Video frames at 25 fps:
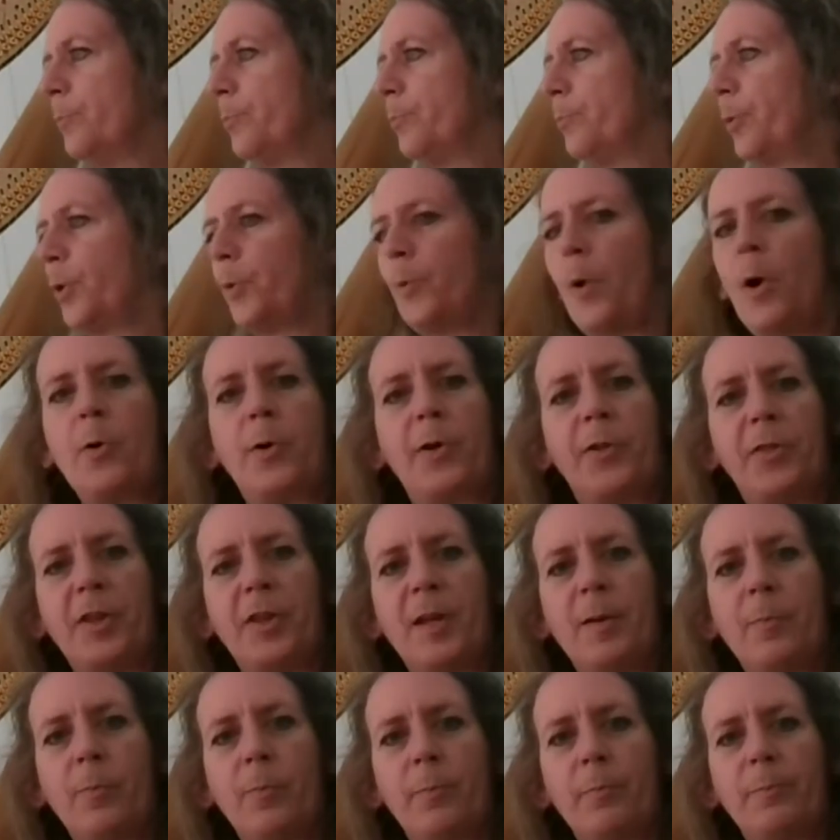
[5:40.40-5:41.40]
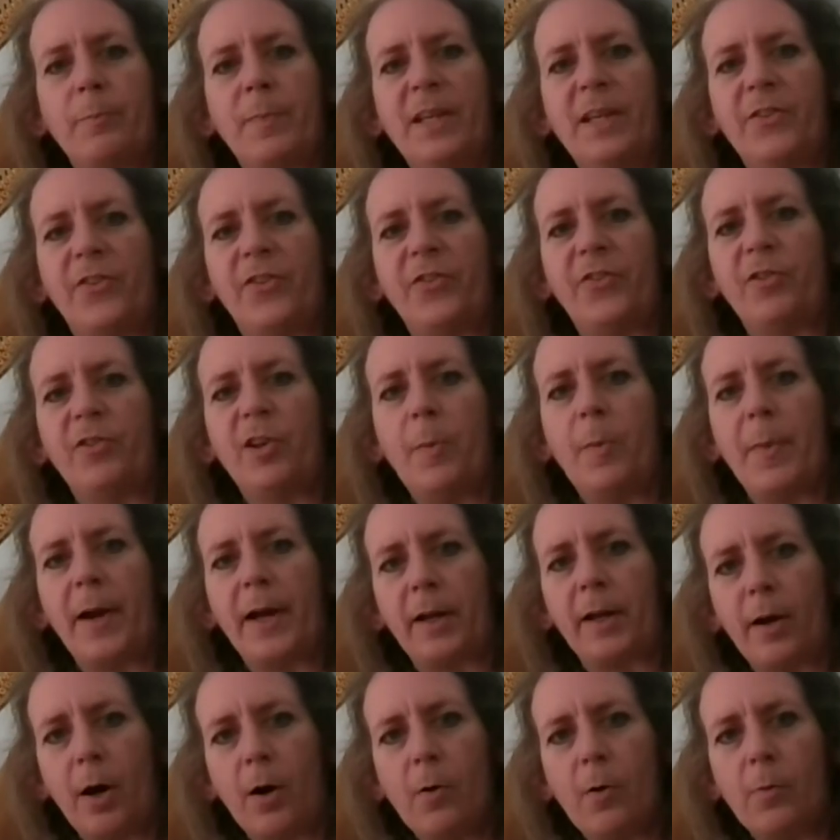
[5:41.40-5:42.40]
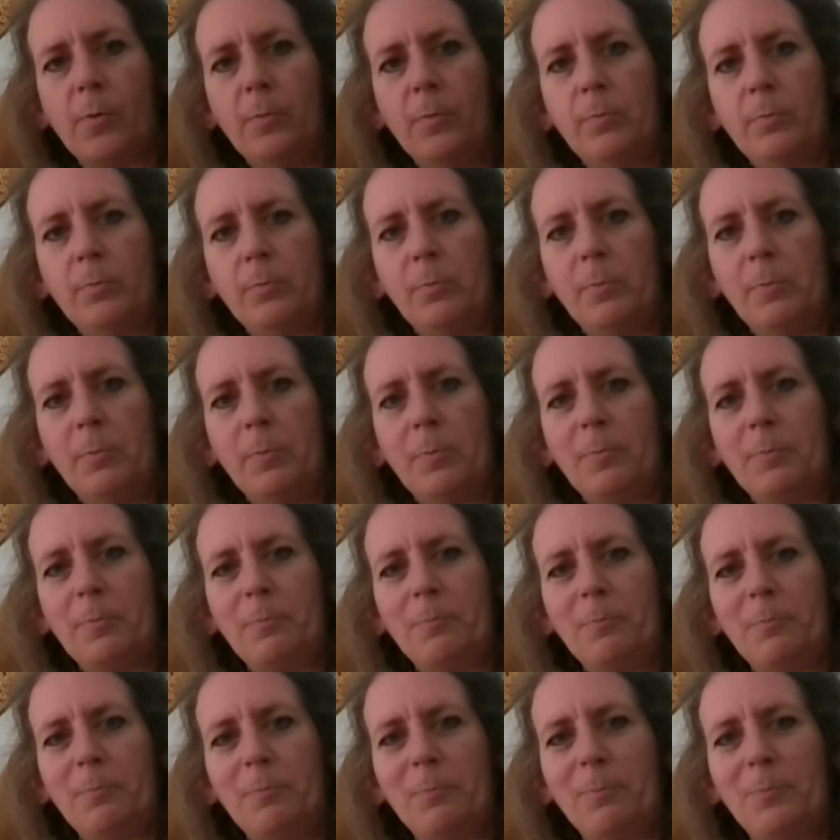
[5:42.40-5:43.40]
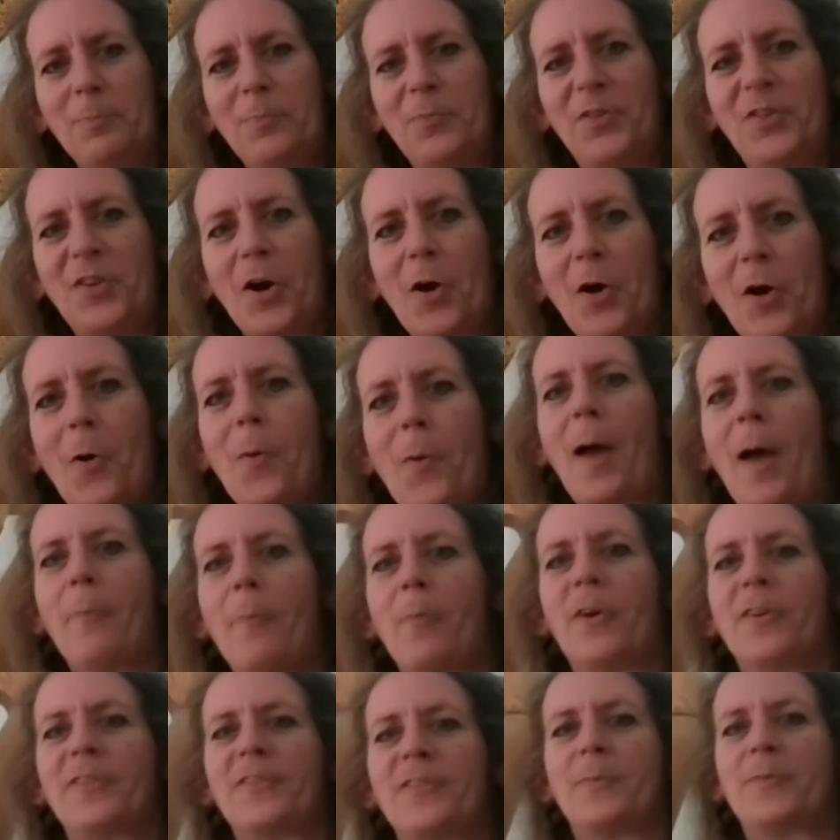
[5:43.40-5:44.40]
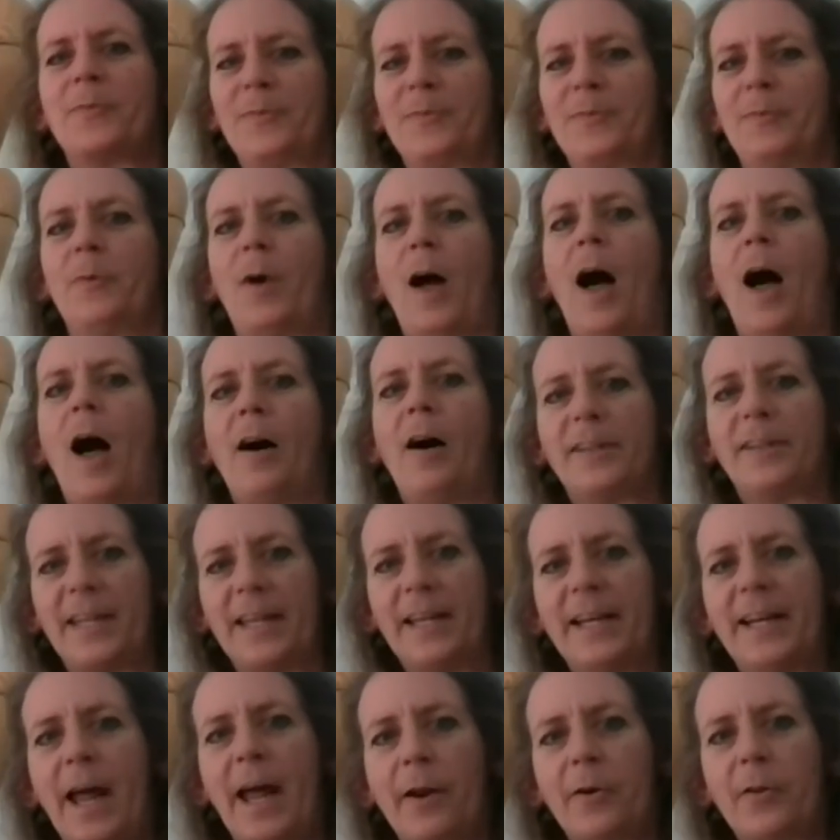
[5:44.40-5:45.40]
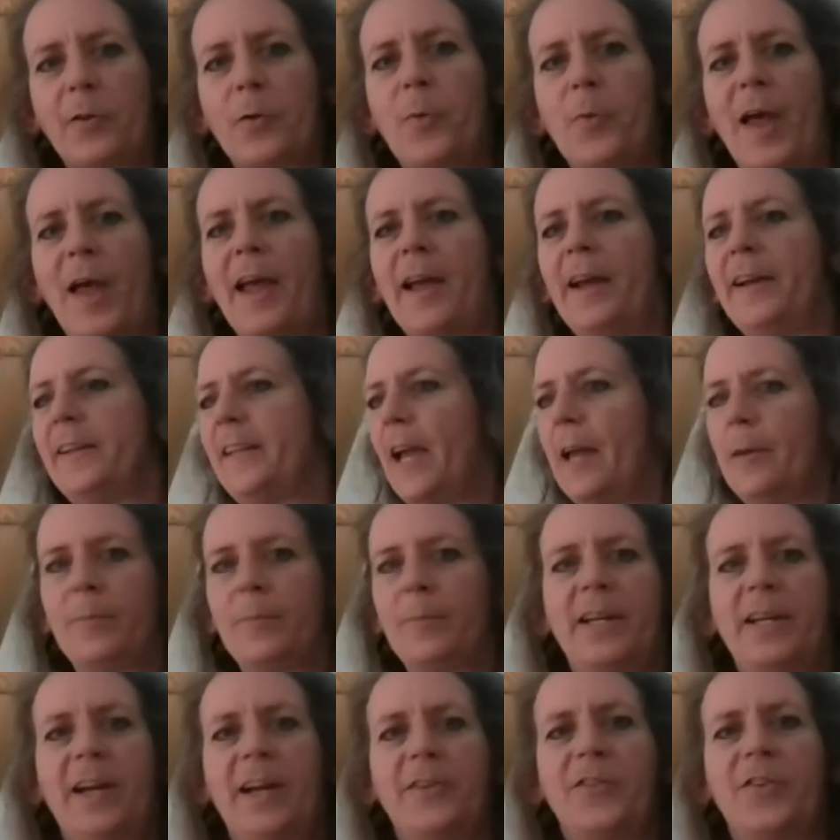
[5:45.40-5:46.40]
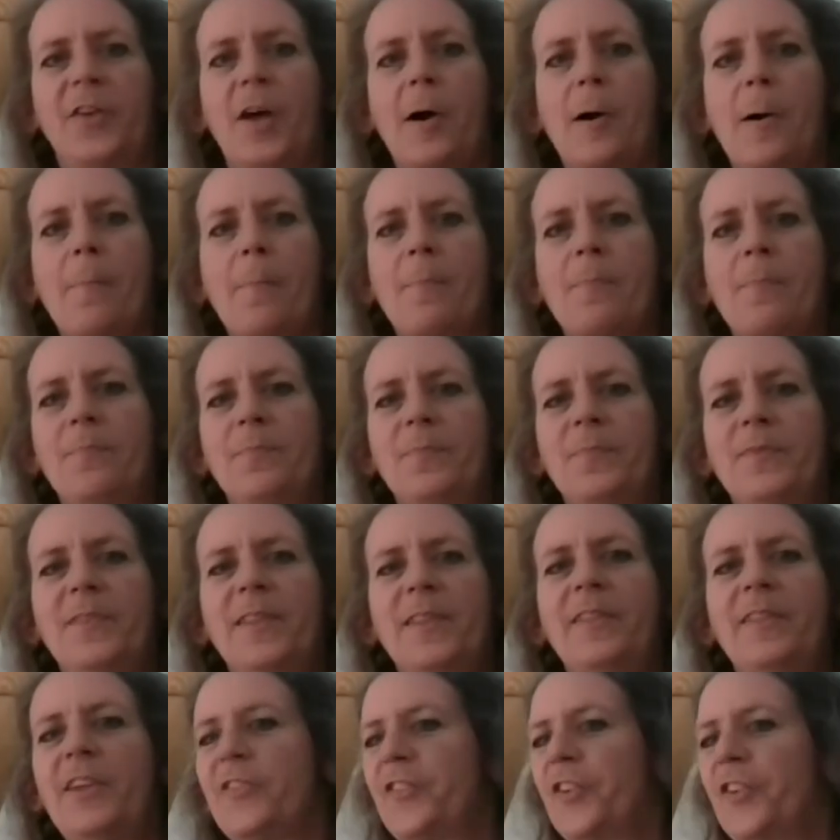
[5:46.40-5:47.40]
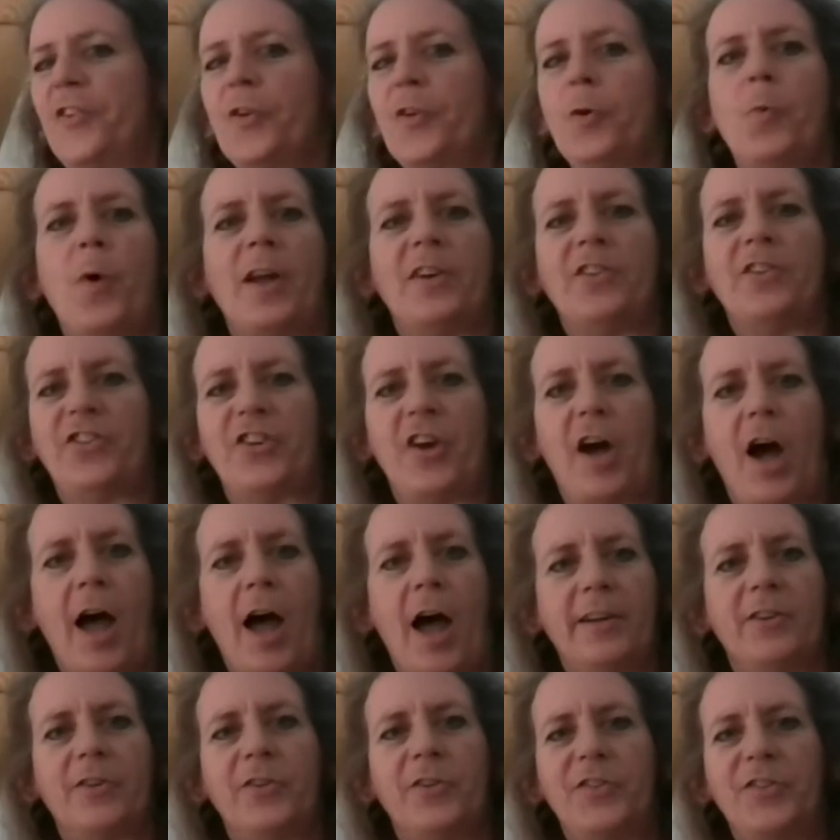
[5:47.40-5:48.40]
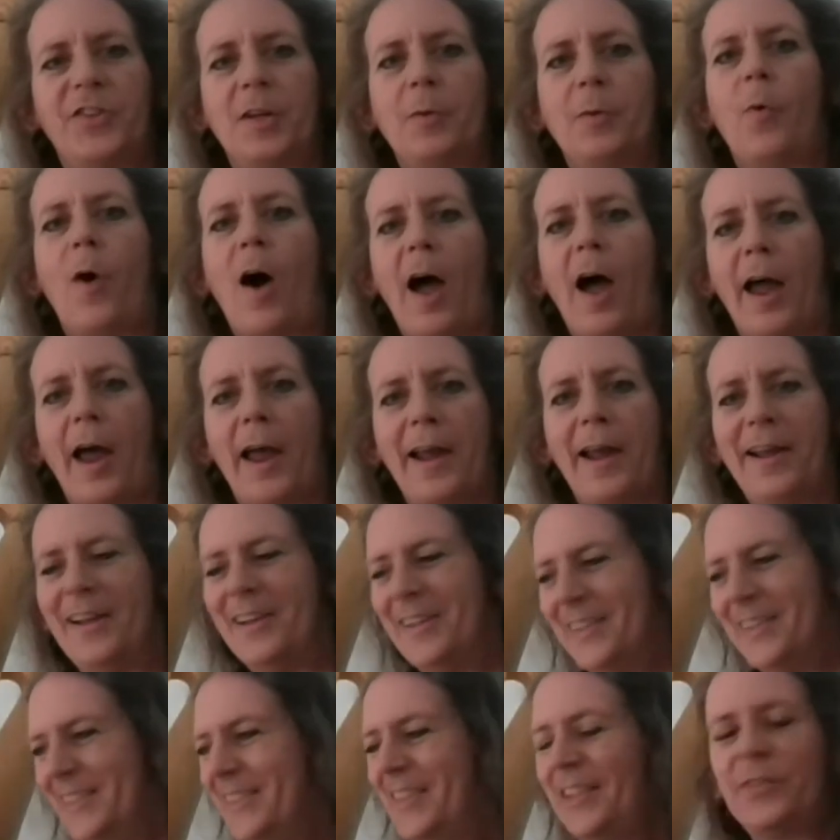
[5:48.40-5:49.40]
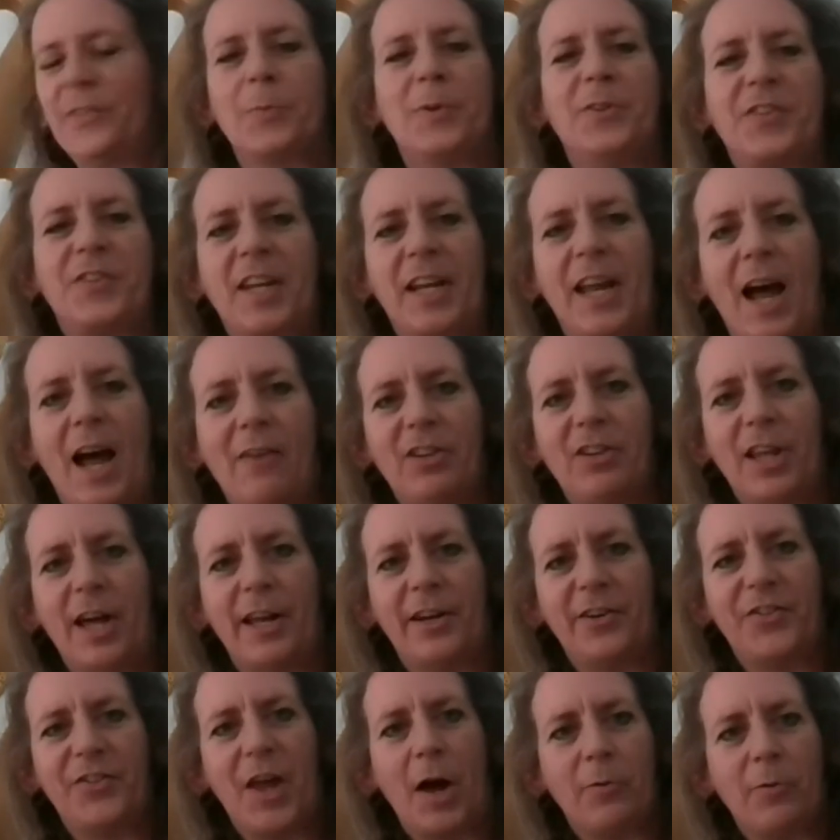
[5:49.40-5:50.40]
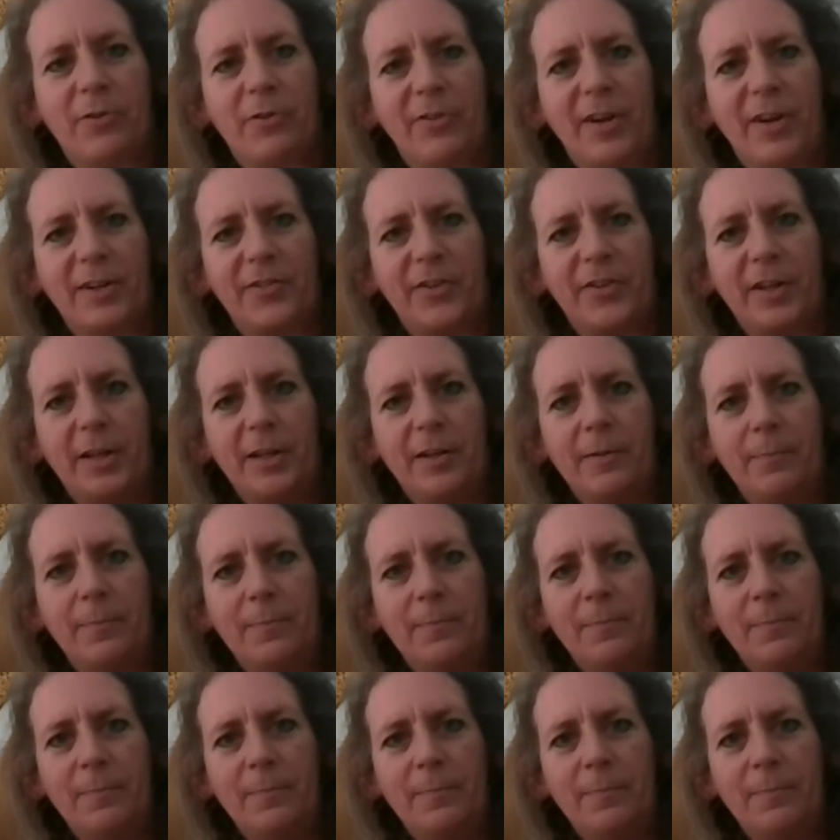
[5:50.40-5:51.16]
Baroque theme meets flamenco. So, and I'll get it out of the way again, because this is a one shot, and you'll see why. This one's going to have a lot of sound effects in it.